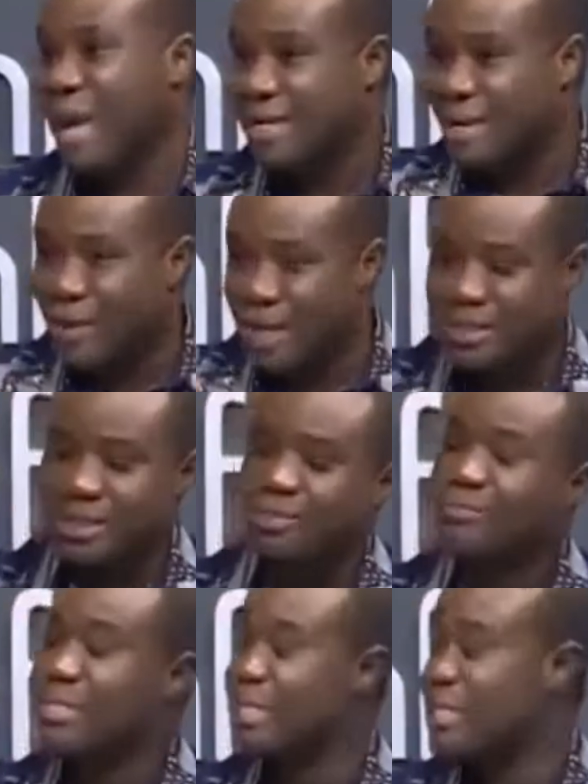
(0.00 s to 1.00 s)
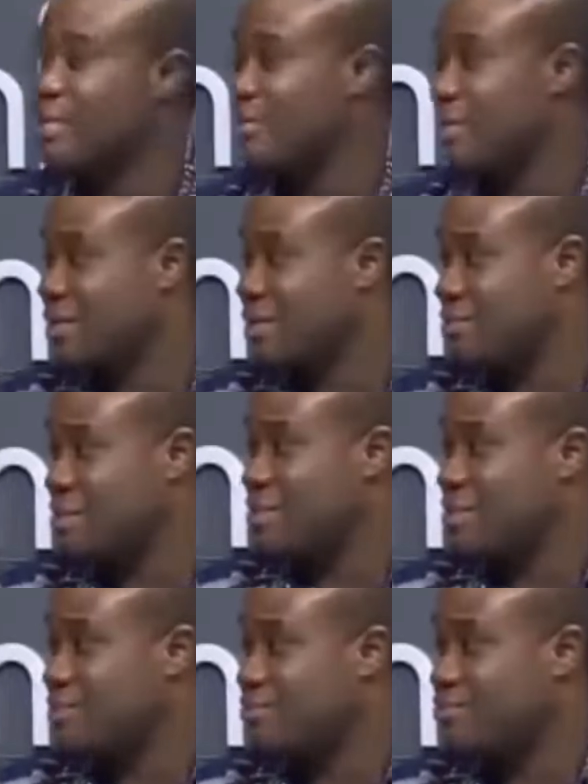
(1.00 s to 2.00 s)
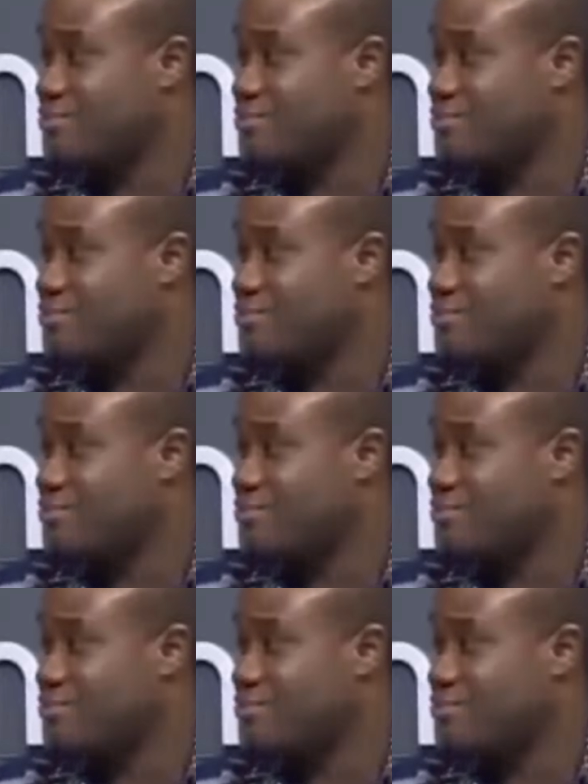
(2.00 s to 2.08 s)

Otherwise, there will be a day of accountability.